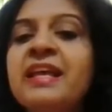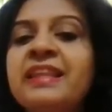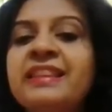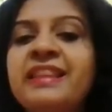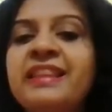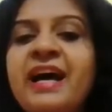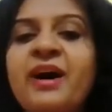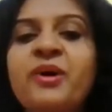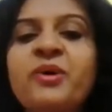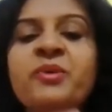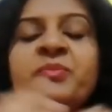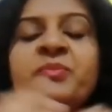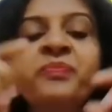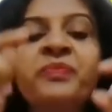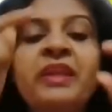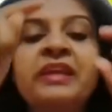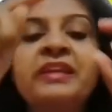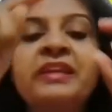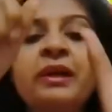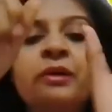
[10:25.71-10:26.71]
Now
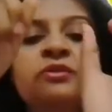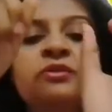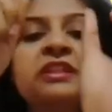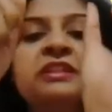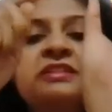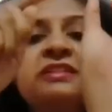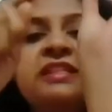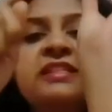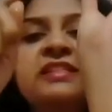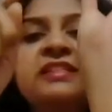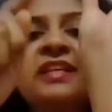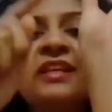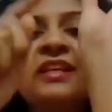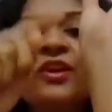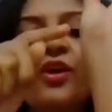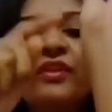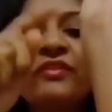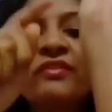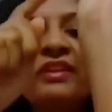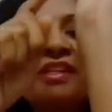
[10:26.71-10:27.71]
this distal
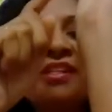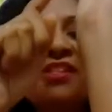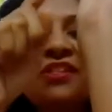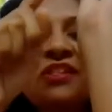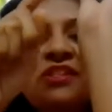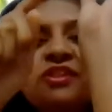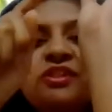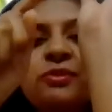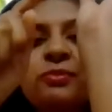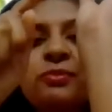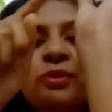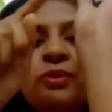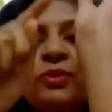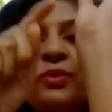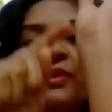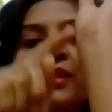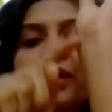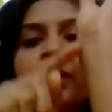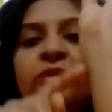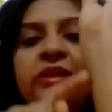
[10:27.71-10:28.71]
convoluted
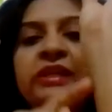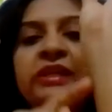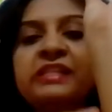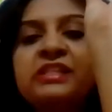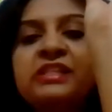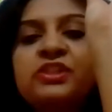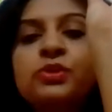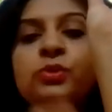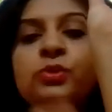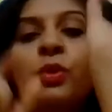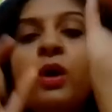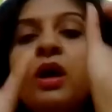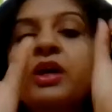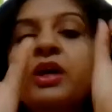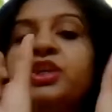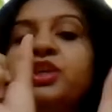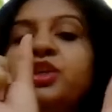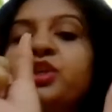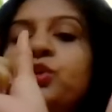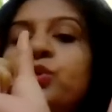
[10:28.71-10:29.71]
tubule now leads to a
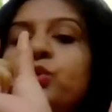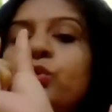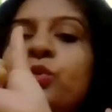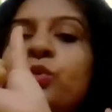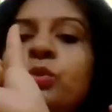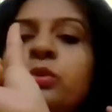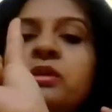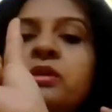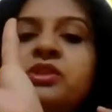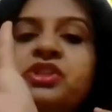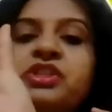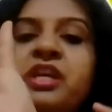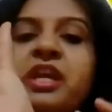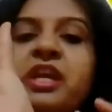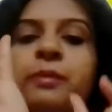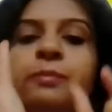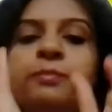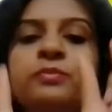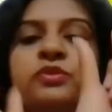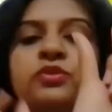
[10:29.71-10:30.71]

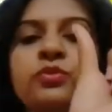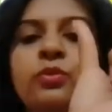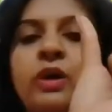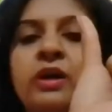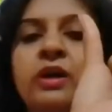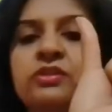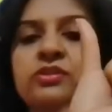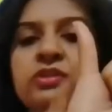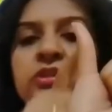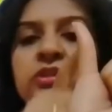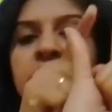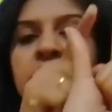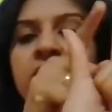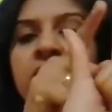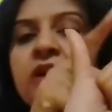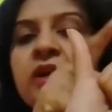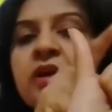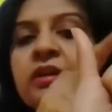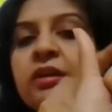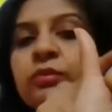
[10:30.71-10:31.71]
U-shaped structure.
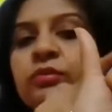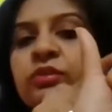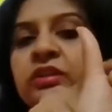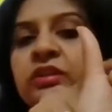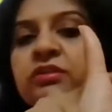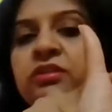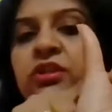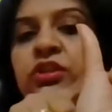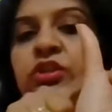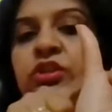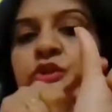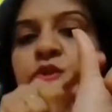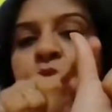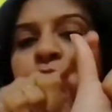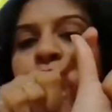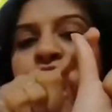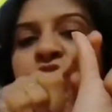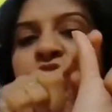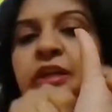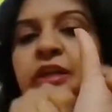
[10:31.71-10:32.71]
Now this
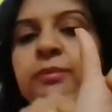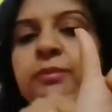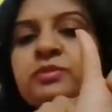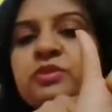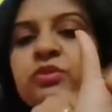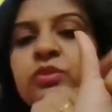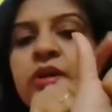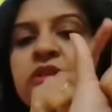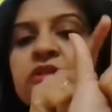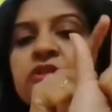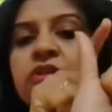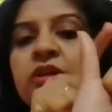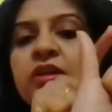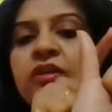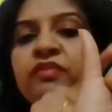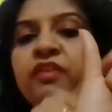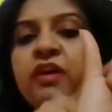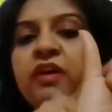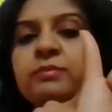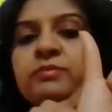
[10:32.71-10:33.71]
U-shaped structure,
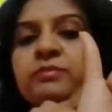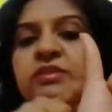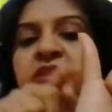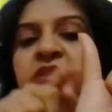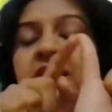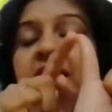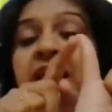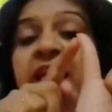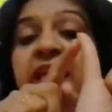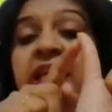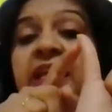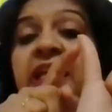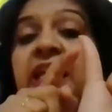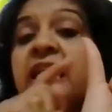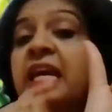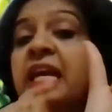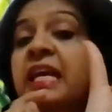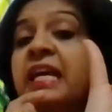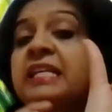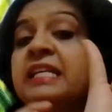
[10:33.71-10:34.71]
if I'm saying,
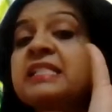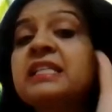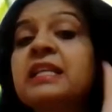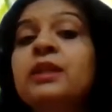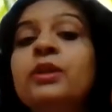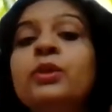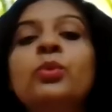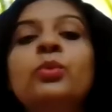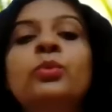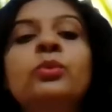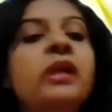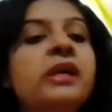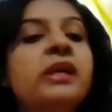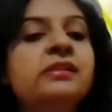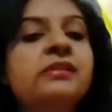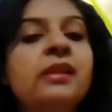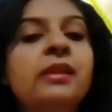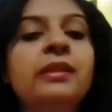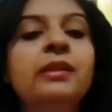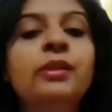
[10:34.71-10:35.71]
is known
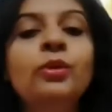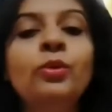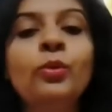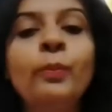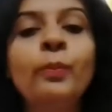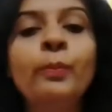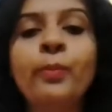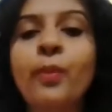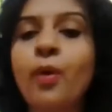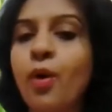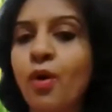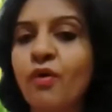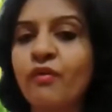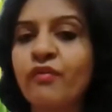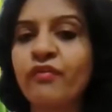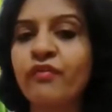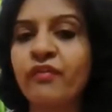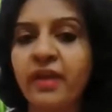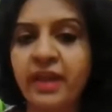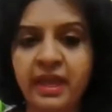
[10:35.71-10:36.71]
as loop of
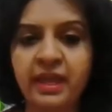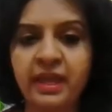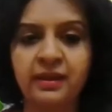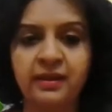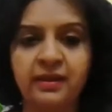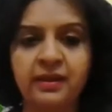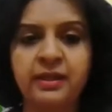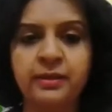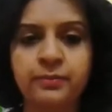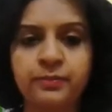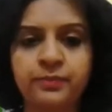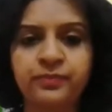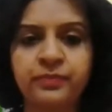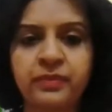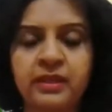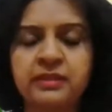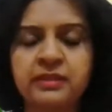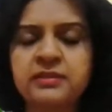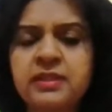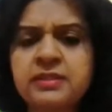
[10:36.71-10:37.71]
Henle.
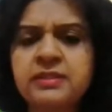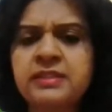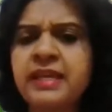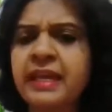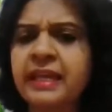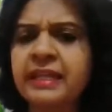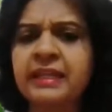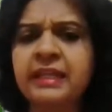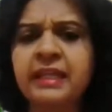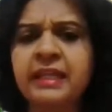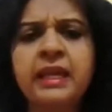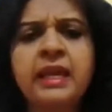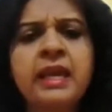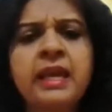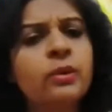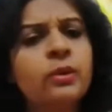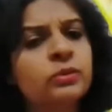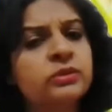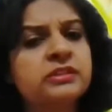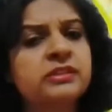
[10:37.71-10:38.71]
Since Henle
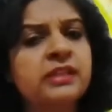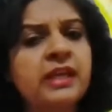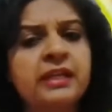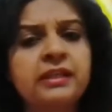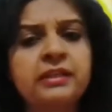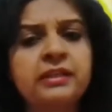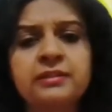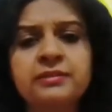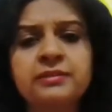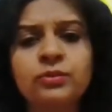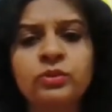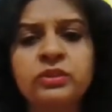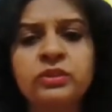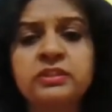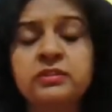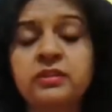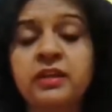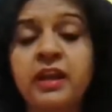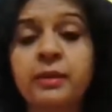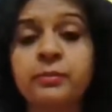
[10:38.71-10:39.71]
was a scientist who
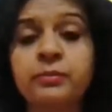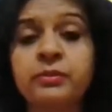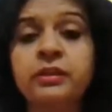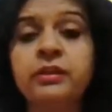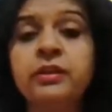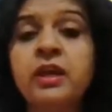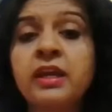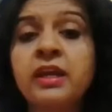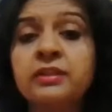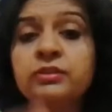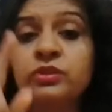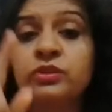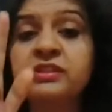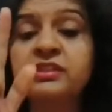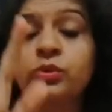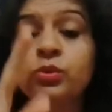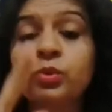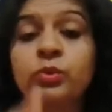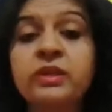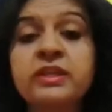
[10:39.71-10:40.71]
described it, so
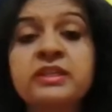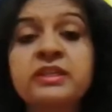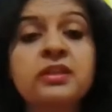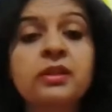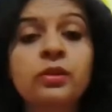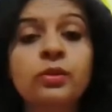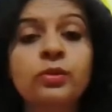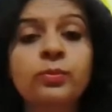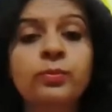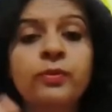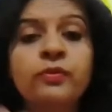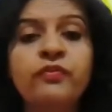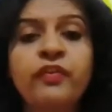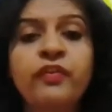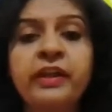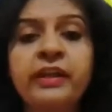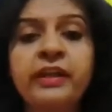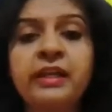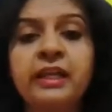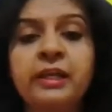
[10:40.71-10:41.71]
it's known as loop of
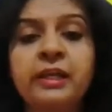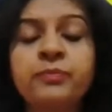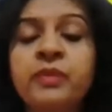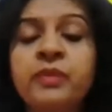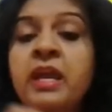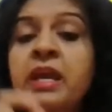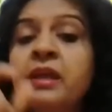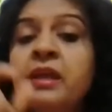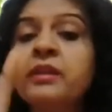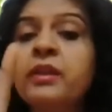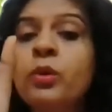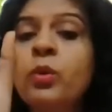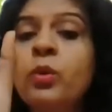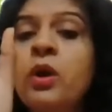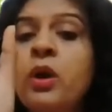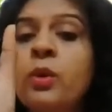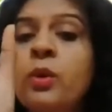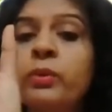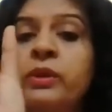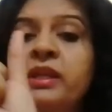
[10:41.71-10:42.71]
Henle. Now,
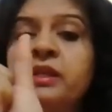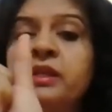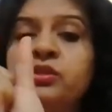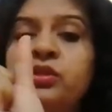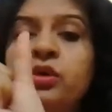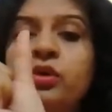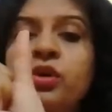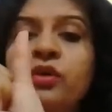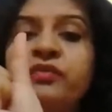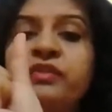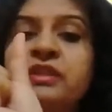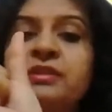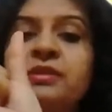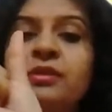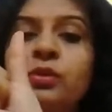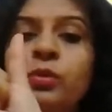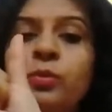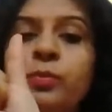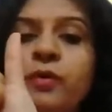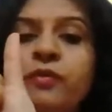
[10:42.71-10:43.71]
when I talk of this
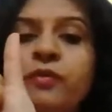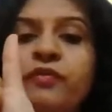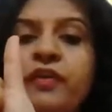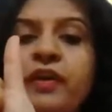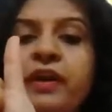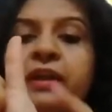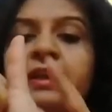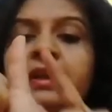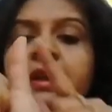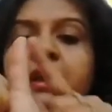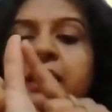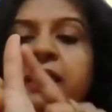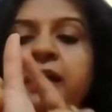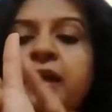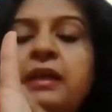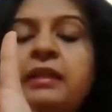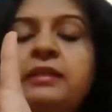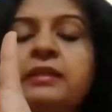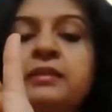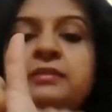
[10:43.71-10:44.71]
loop of
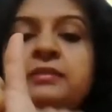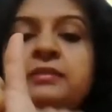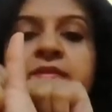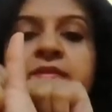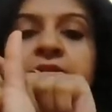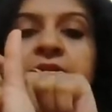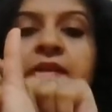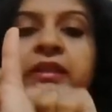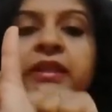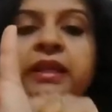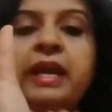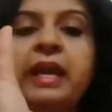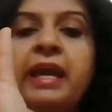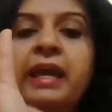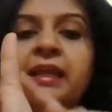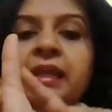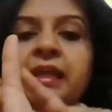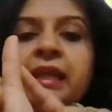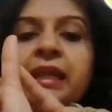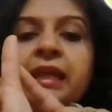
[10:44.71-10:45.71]
Henle, the
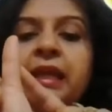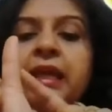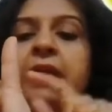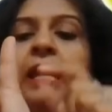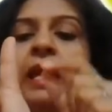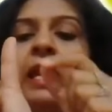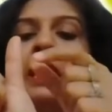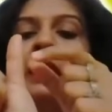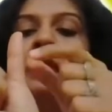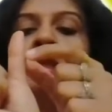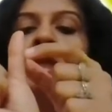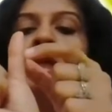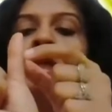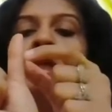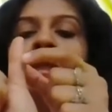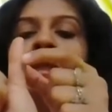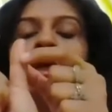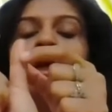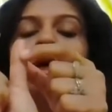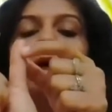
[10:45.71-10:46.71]
Henle,
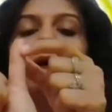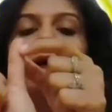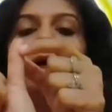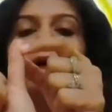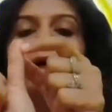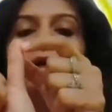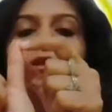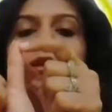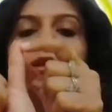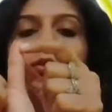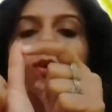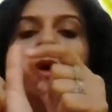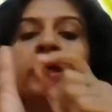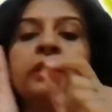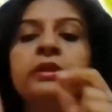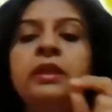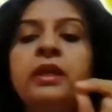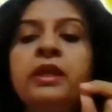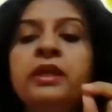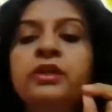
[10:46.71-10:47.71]
then the
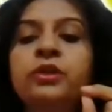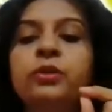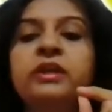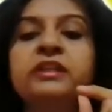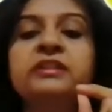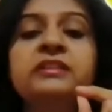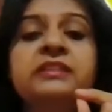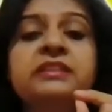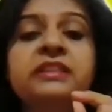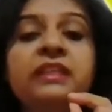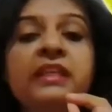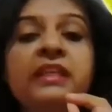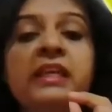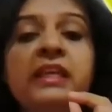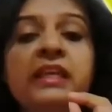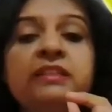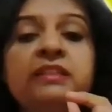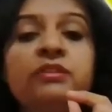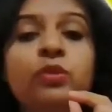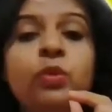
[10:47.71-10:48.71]
one you can see
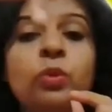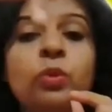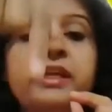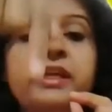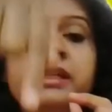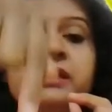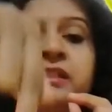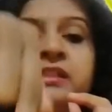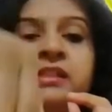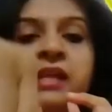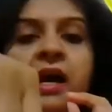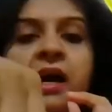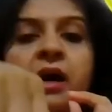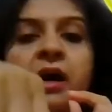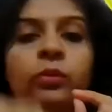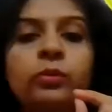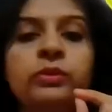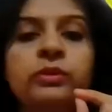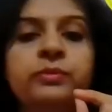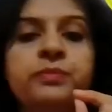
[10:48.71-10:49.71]
is going
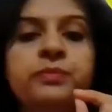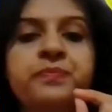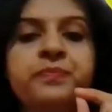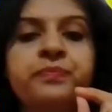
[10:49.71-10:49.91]
down.